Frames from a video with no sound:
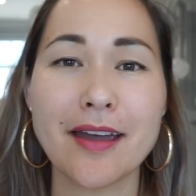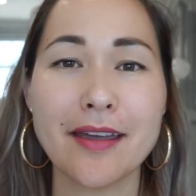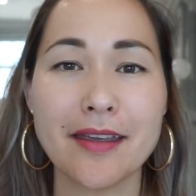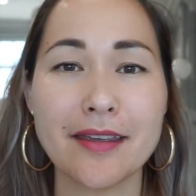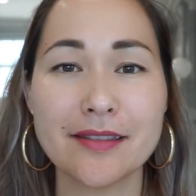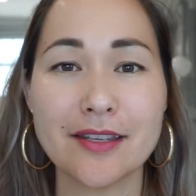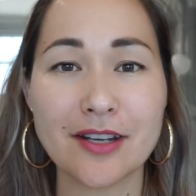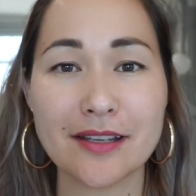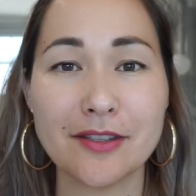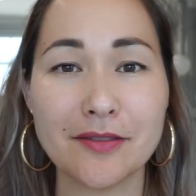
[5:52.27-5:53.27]
I
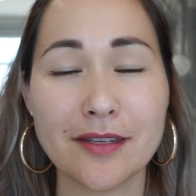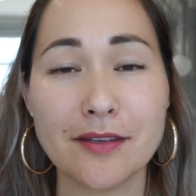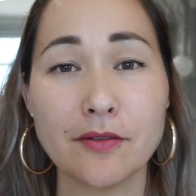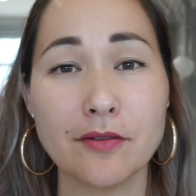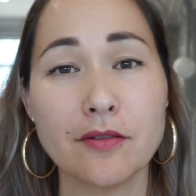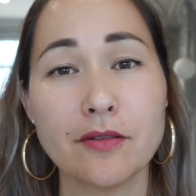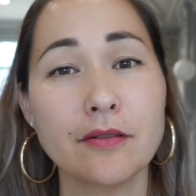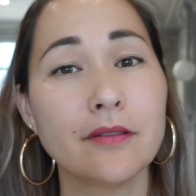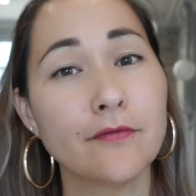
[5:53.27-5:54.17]
suggest using Google